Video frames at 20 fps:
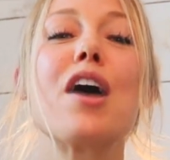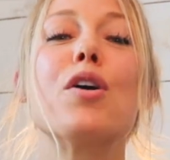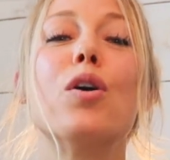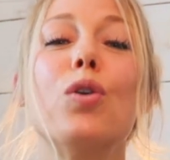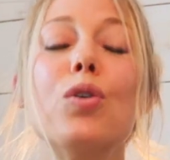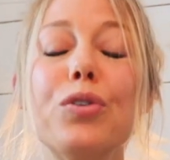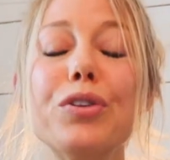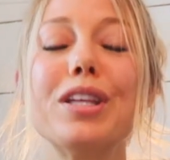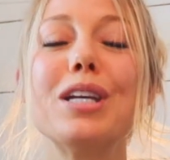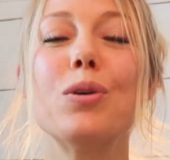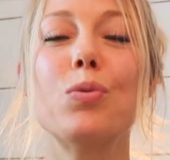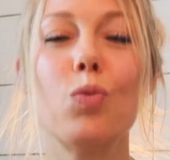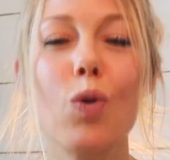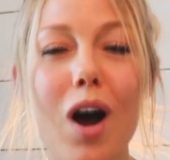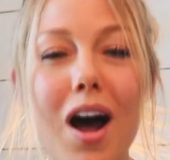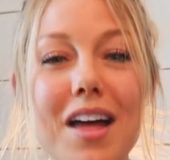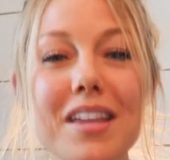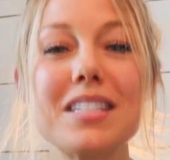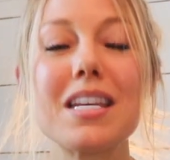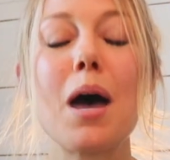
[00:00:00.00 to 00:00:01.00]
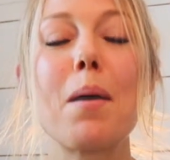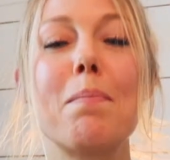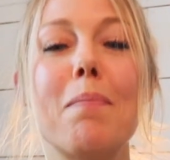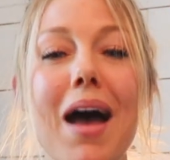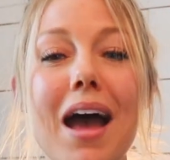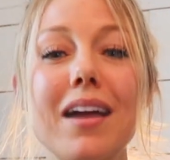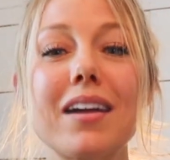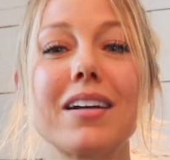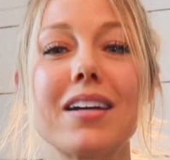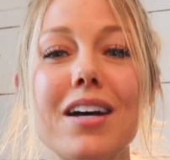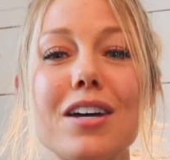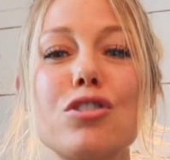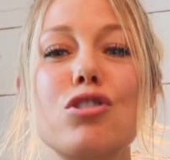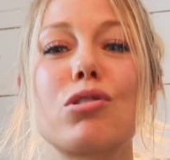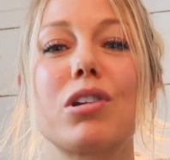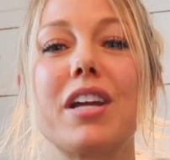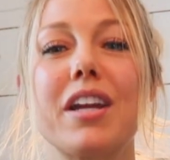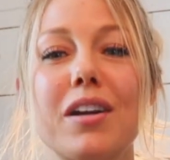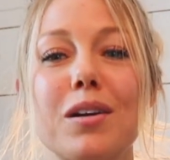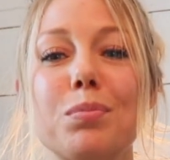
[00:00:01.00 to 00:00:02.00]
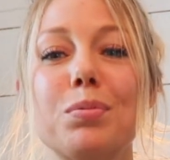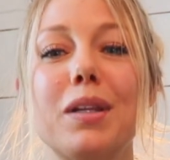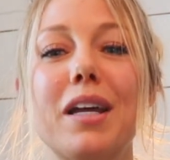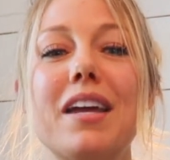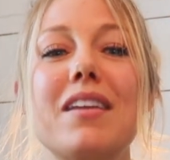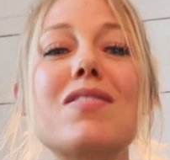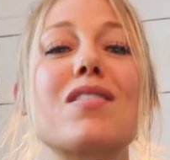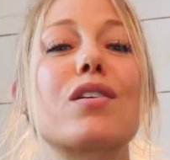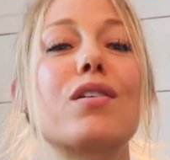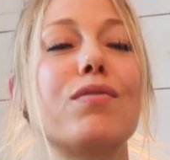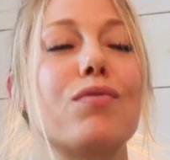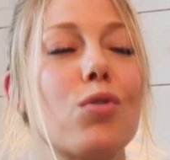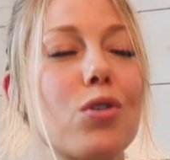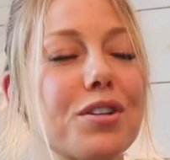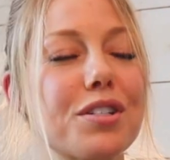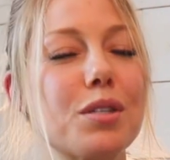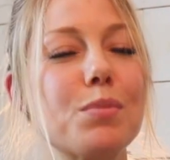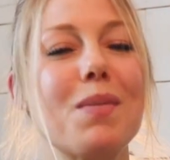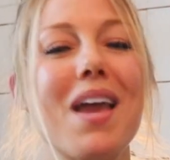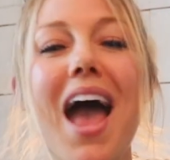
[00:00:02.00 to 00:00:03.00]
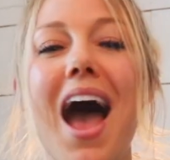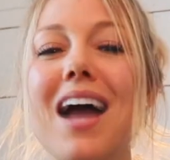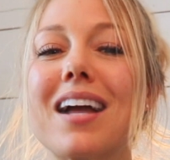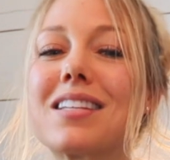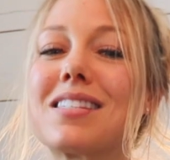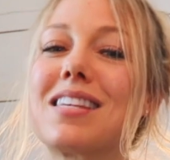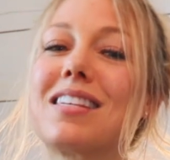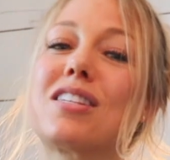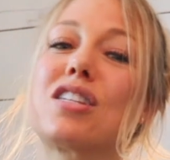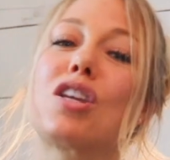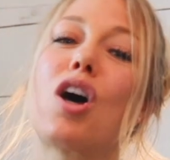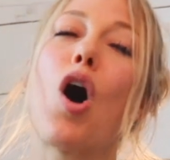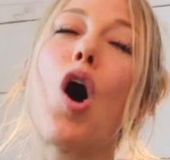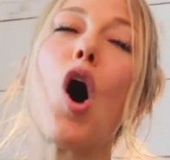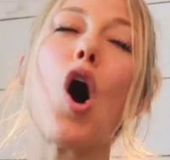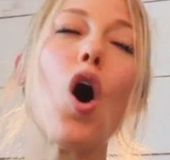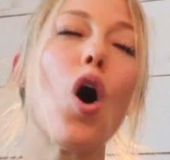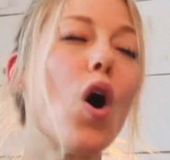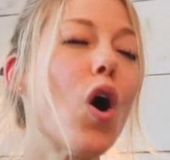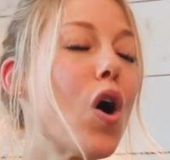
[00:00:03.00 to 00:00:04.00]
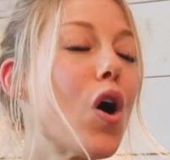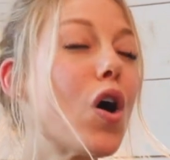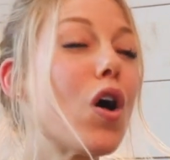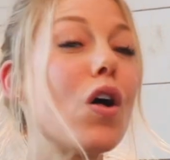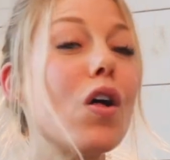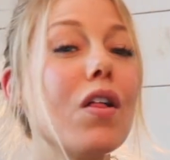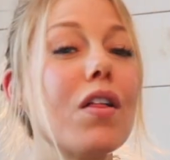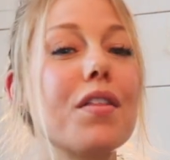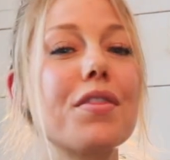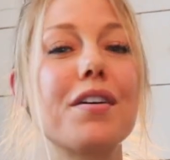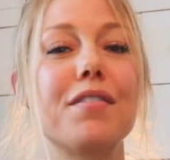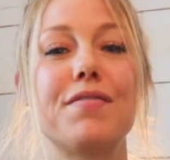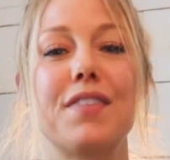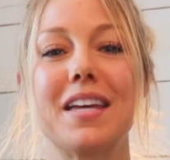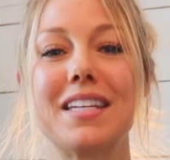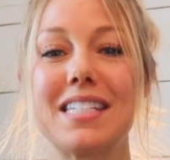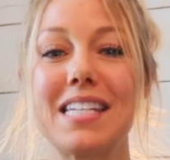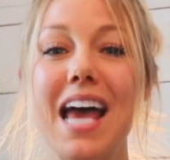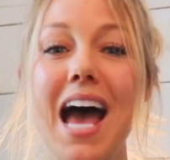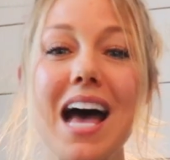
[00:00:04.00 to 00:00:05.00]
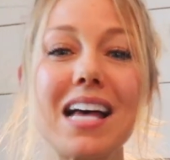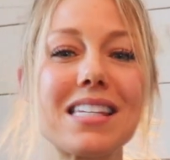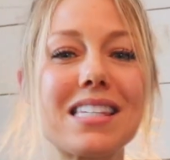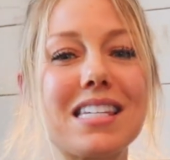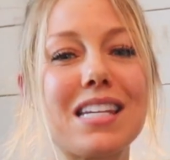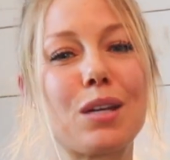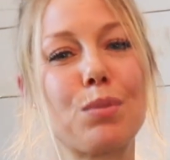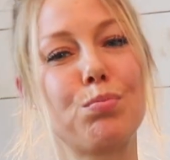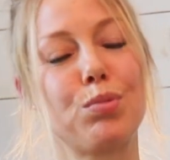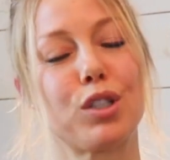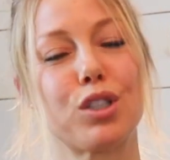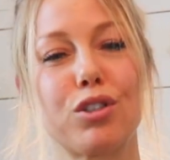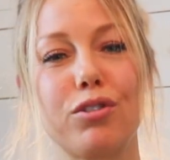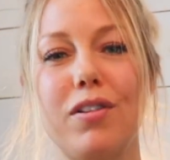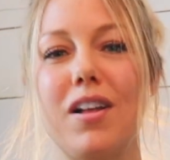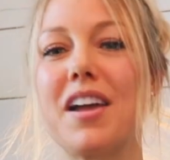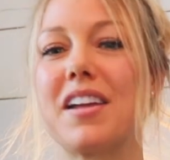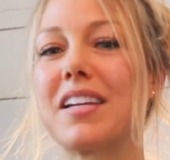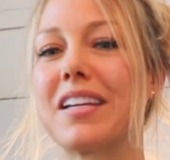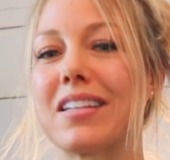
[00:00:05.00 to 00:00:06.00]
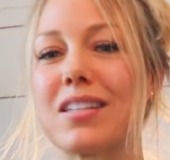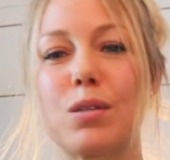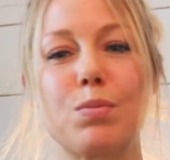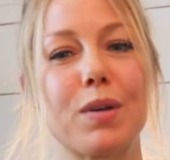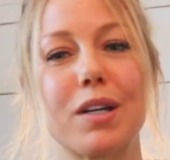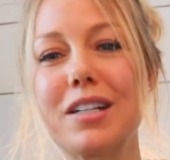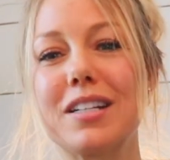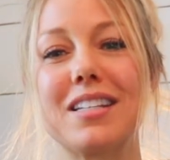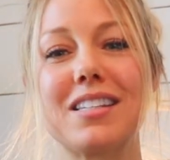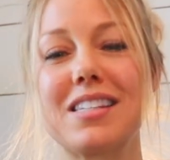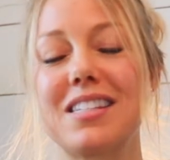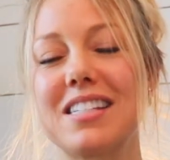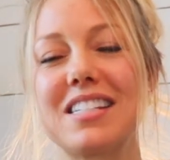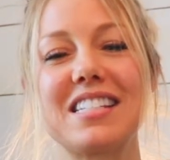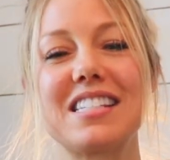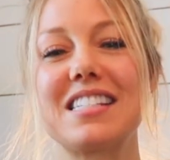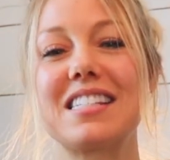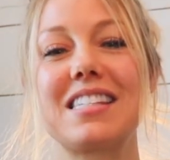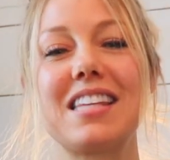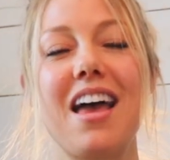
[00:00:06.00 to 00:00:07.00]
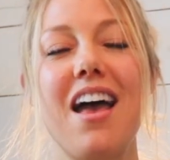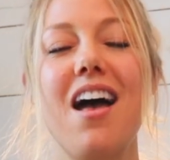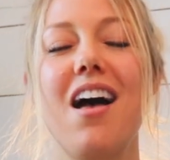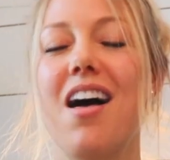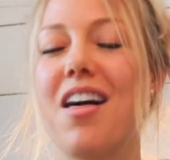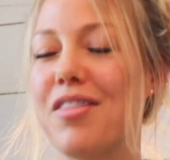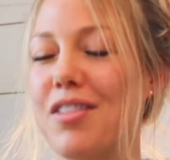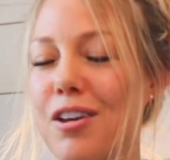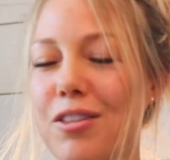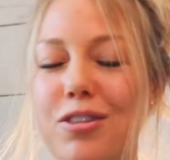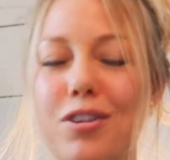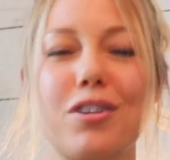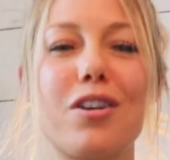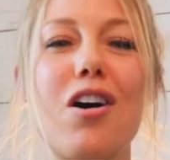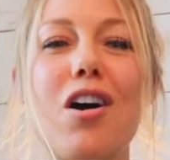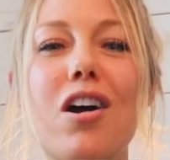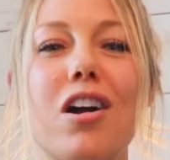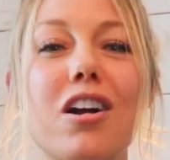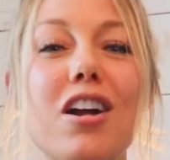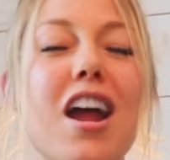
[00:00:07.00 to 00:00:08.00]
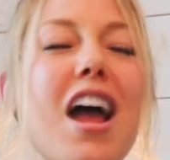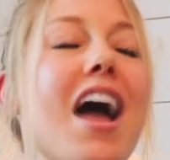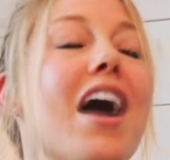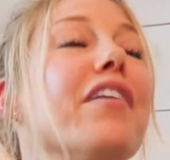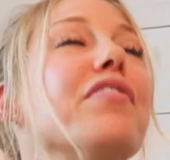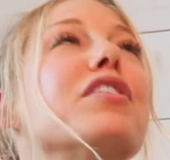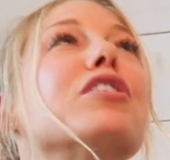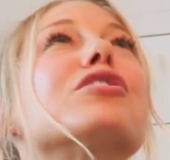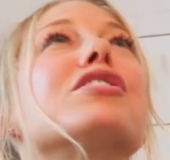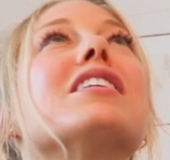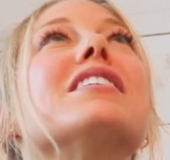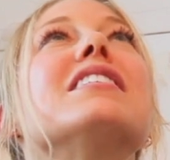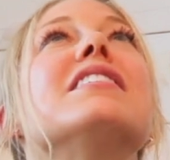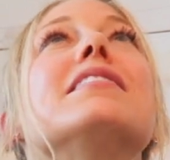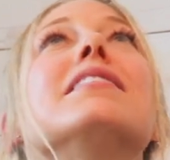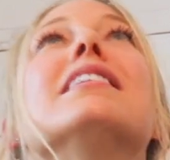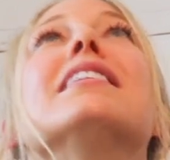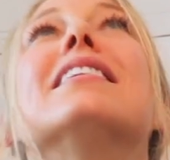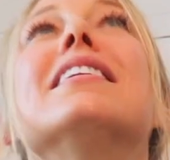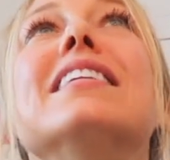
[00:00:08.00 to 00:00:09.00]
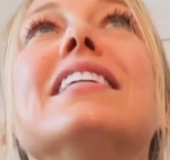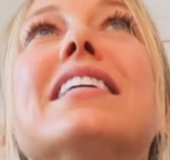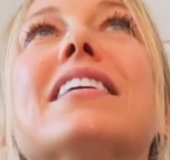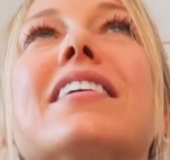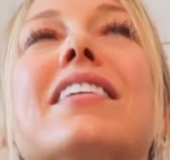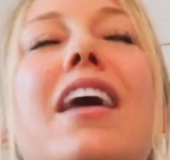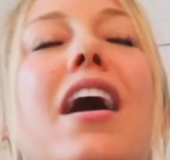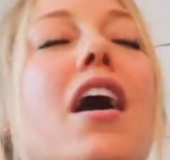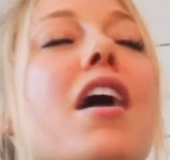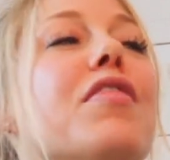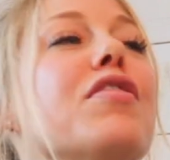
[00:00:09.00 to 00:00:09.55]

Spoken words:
only want a backcountry airplane that affords me access to all the fantastic bush flying experiences that there are. And there's a zillion.